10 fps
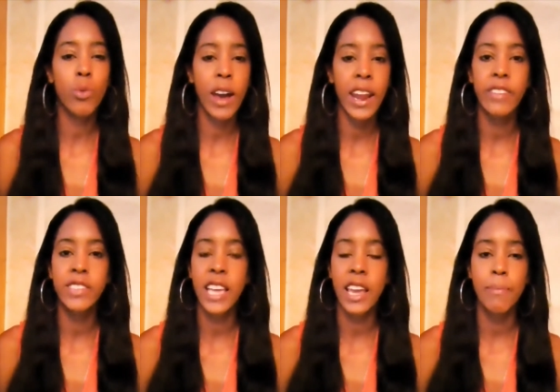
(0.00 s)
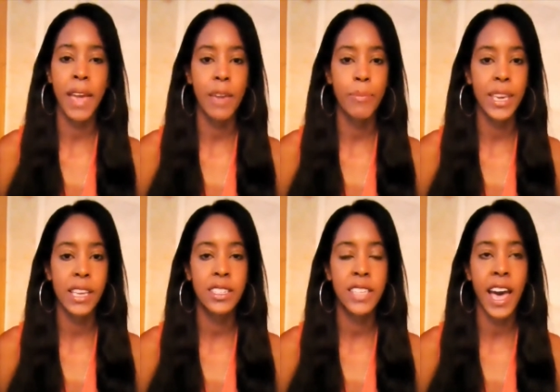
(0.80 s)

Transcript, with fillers: what ifs and maybes